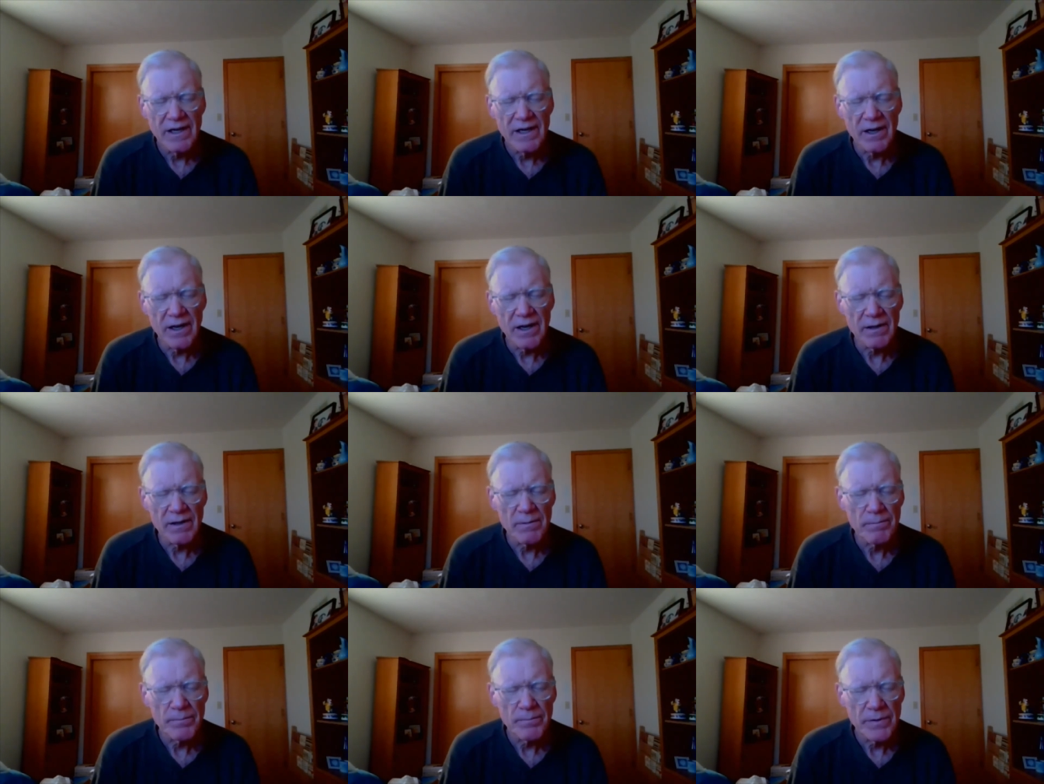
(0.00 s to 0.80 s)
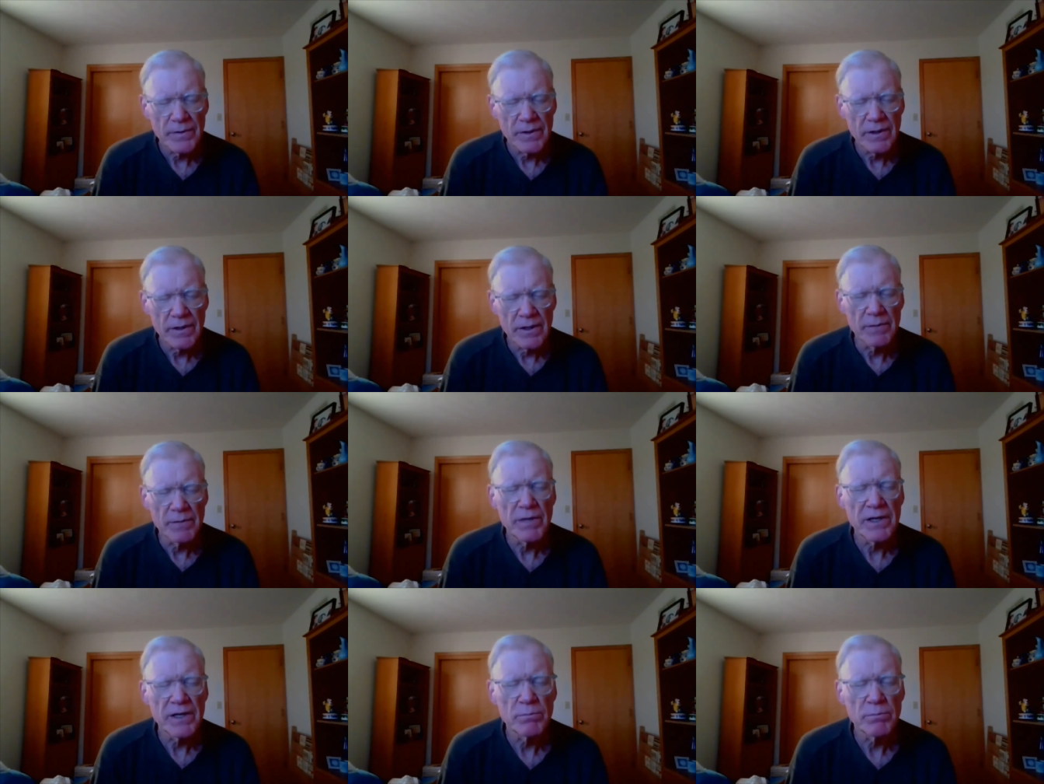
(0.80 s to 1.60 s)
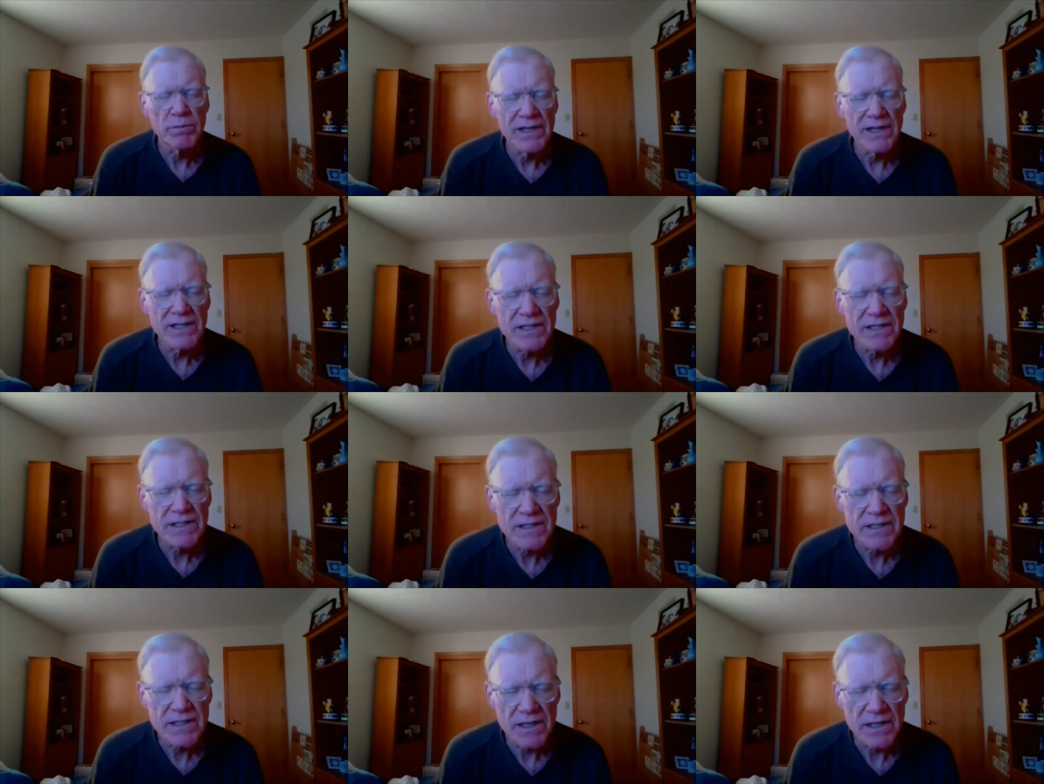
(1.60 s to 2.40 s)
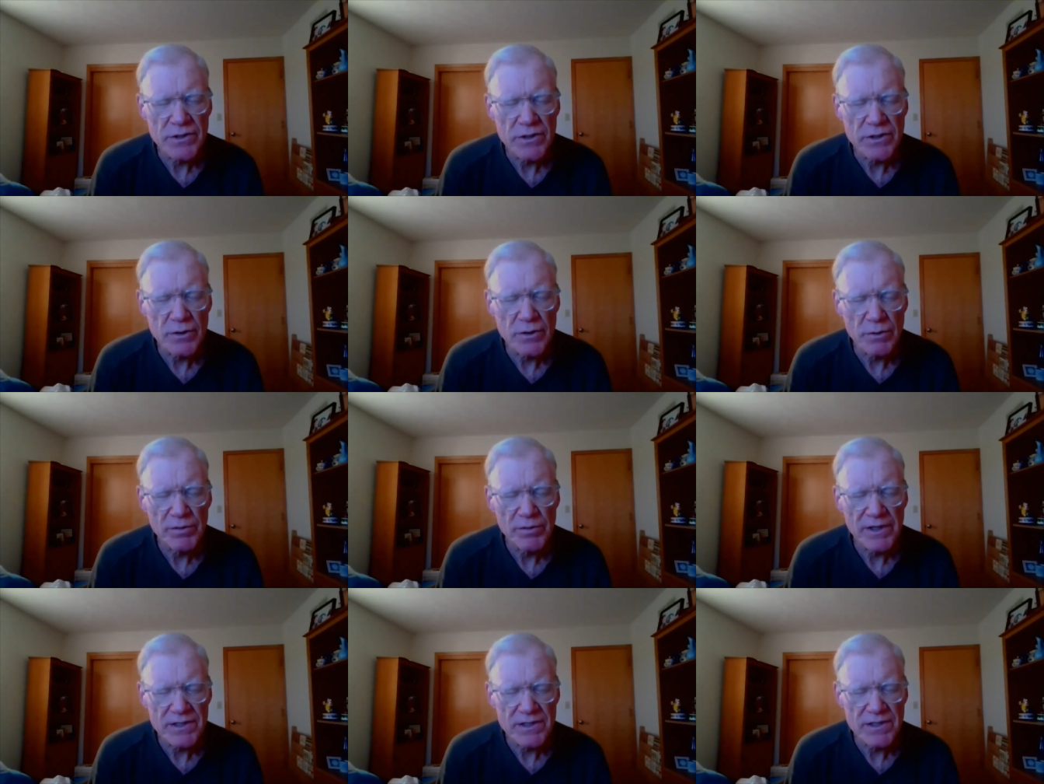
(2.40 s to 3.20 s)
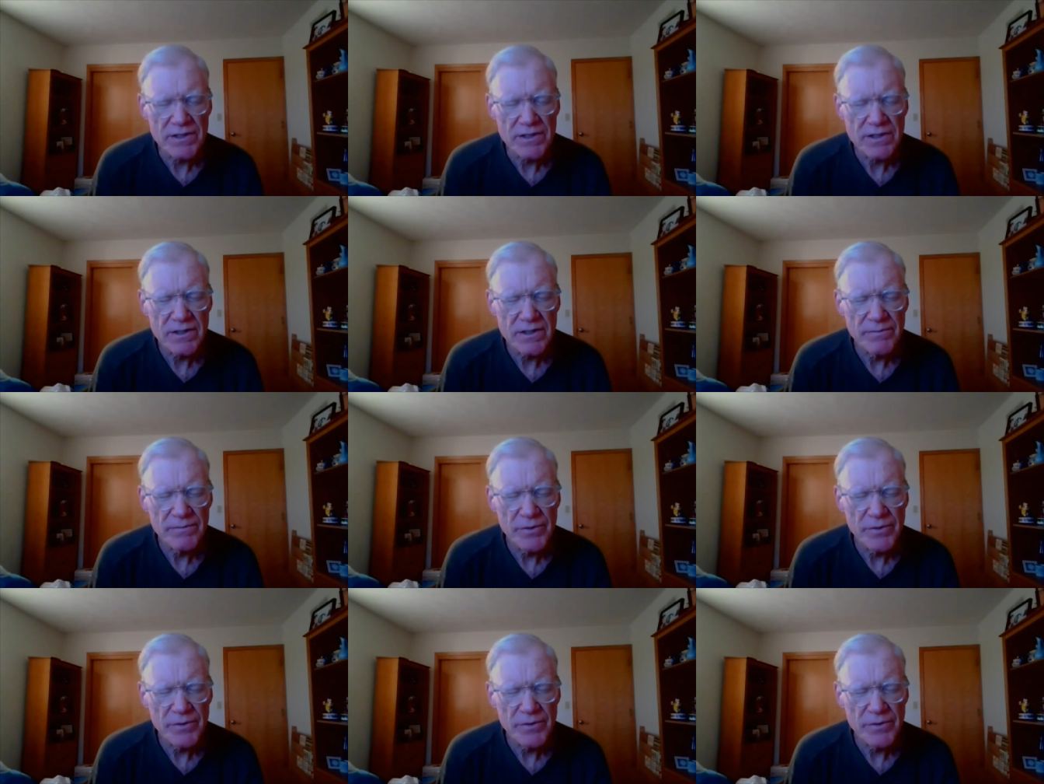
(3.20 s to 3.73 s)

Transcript: are in a better place to sense your presence.